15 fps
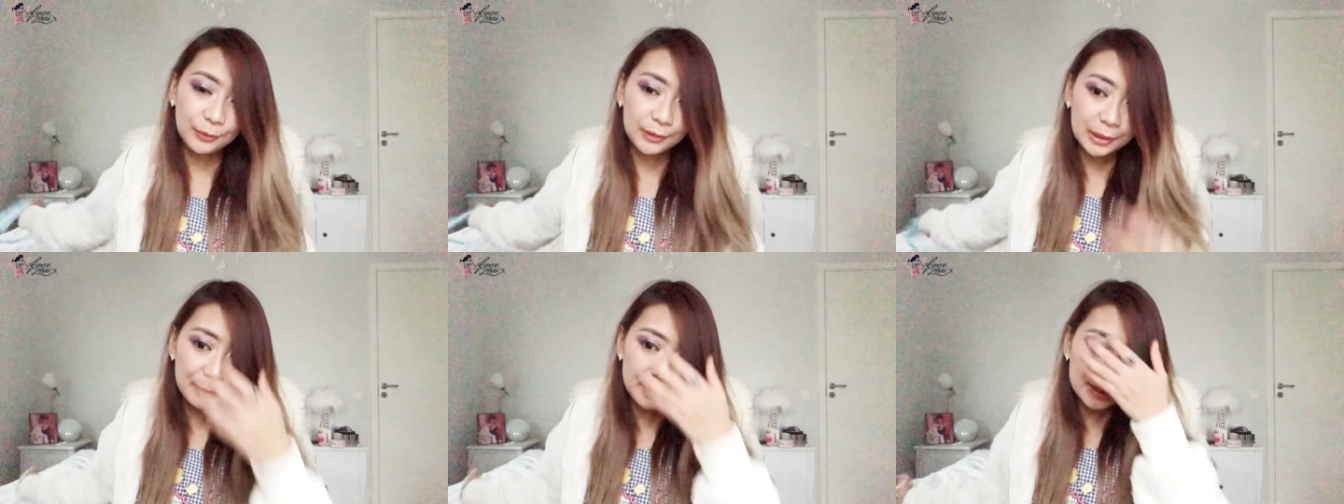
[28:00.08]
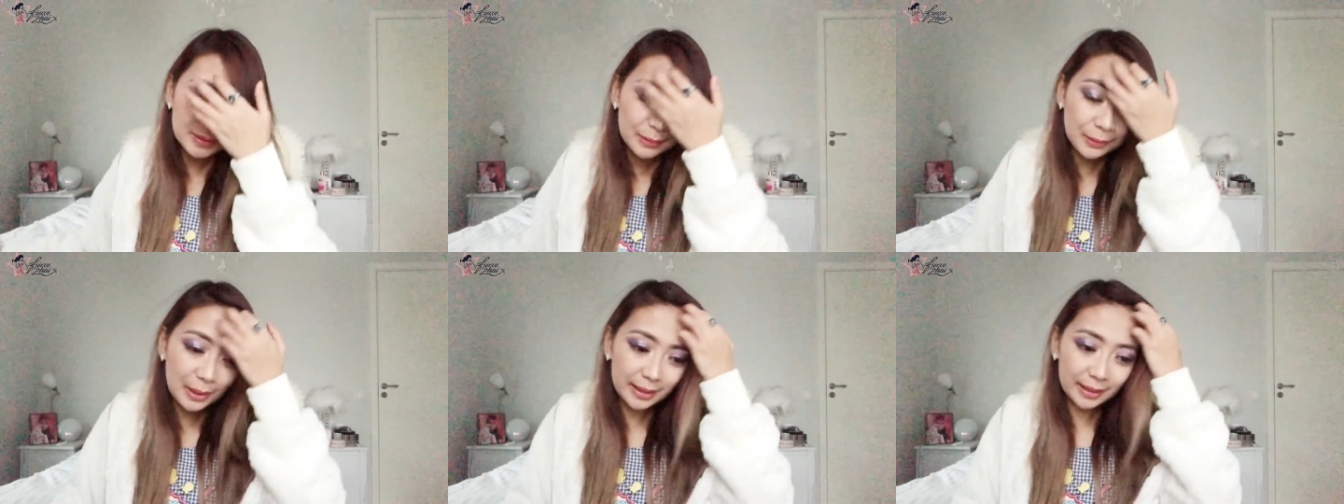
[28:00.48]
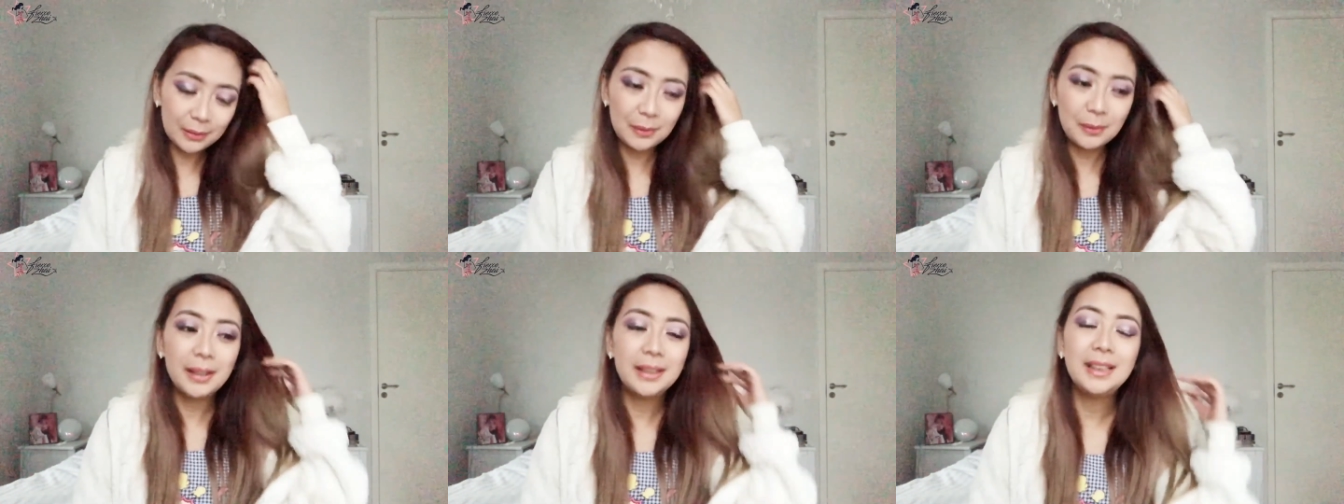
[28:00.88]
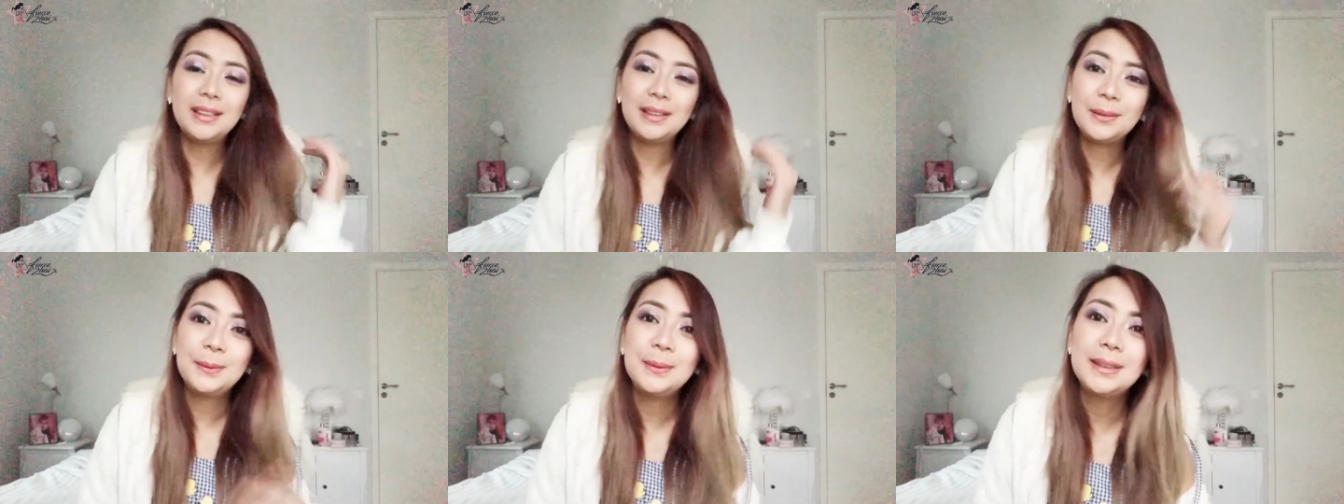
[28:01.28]
film it so i can go ahead and
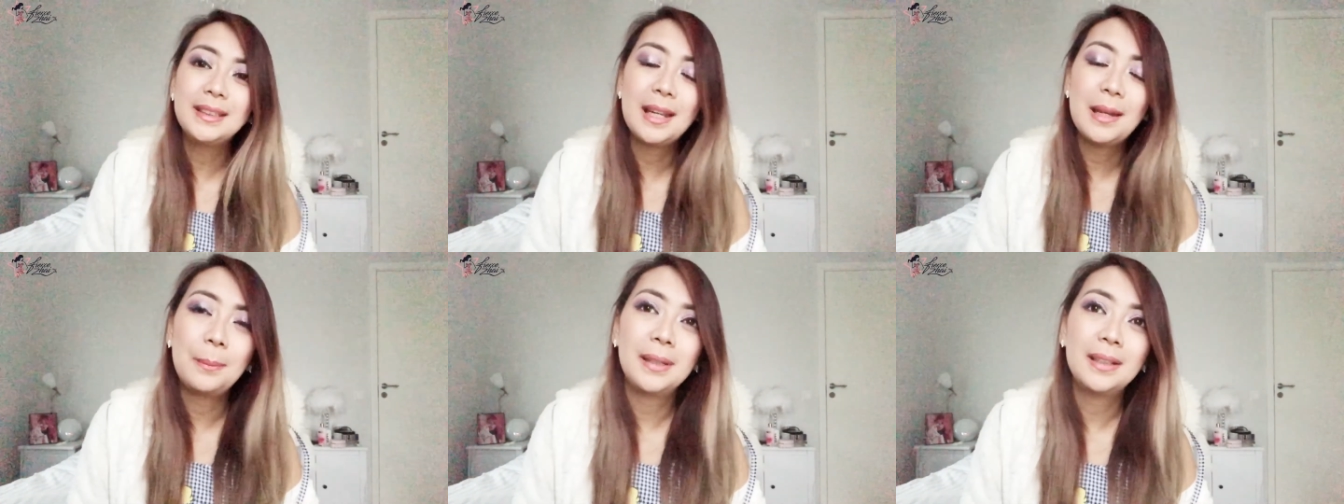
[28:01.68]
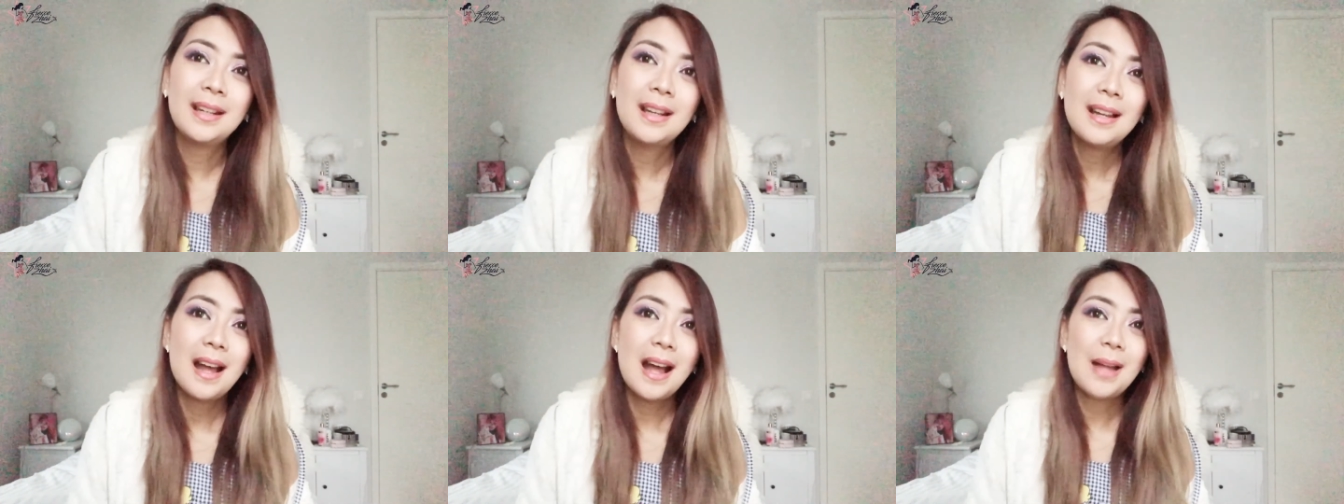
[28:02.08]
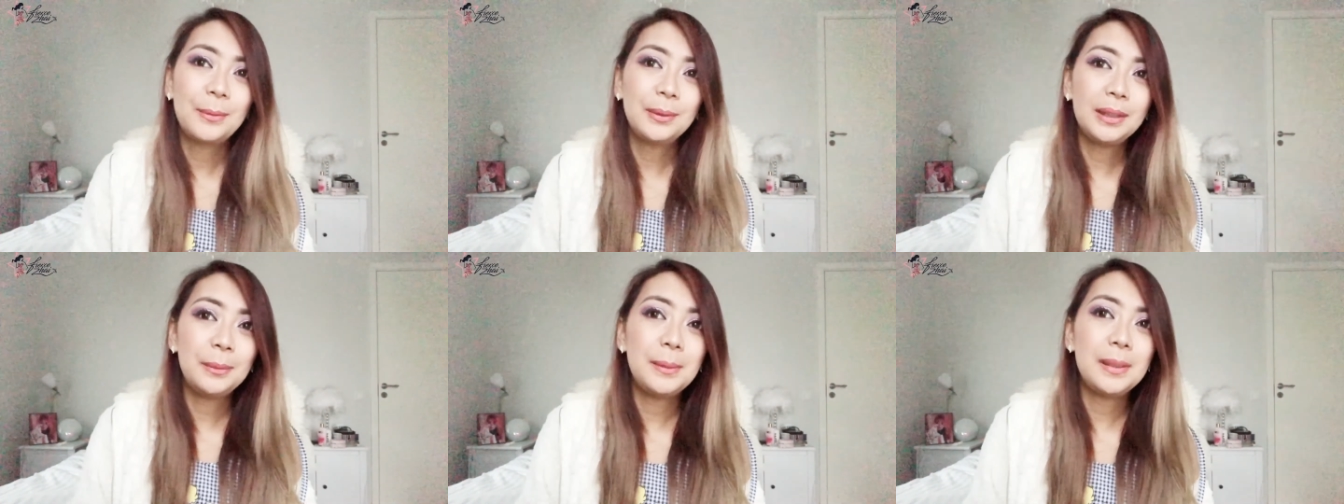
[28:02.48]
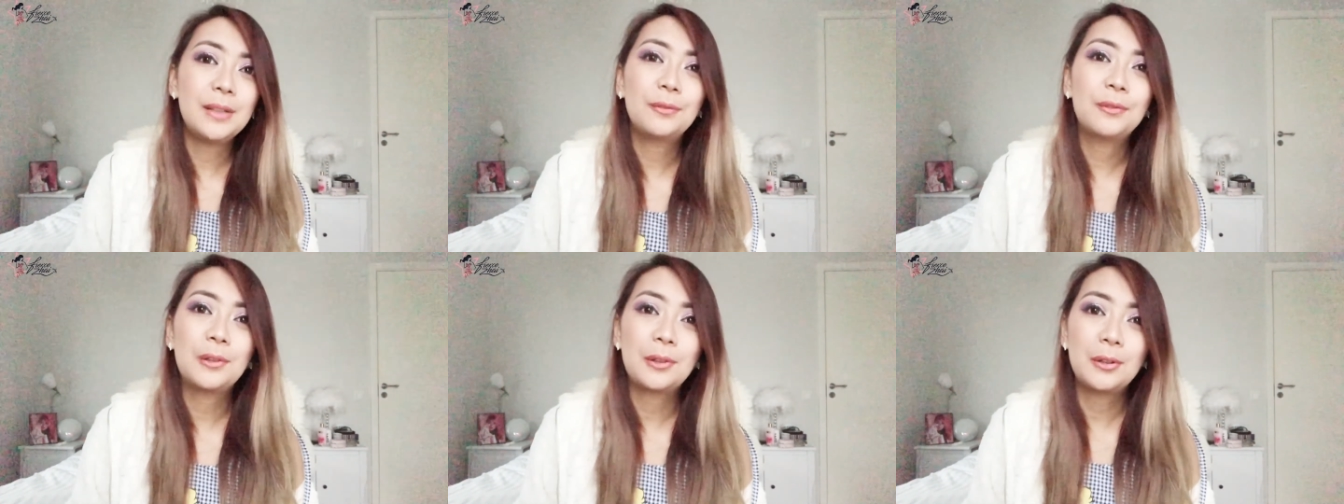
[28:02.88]
use them but i really waited
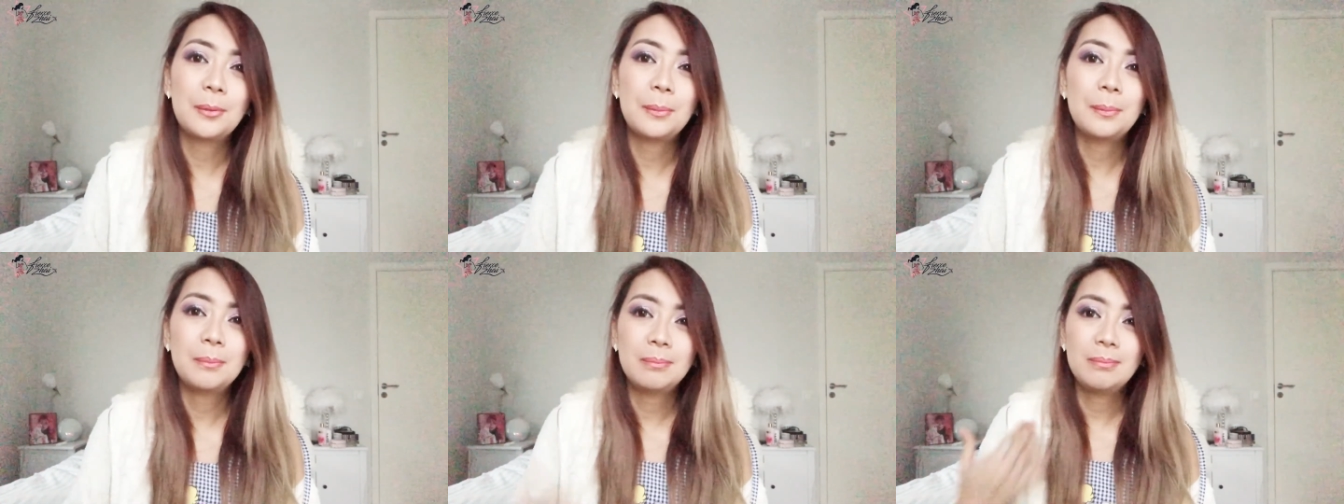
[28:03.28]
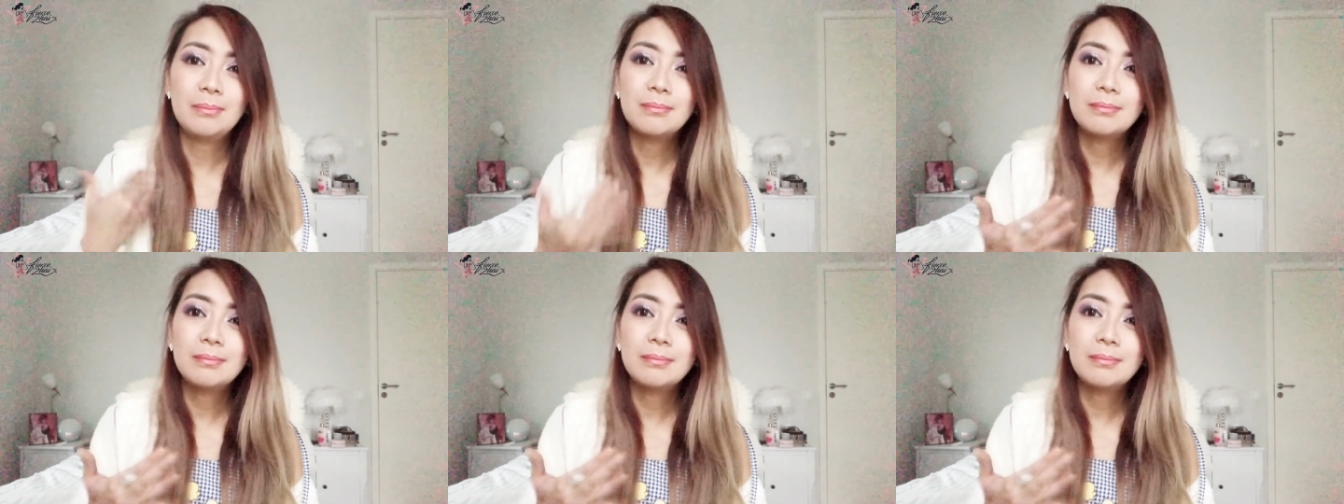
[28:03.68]
for um,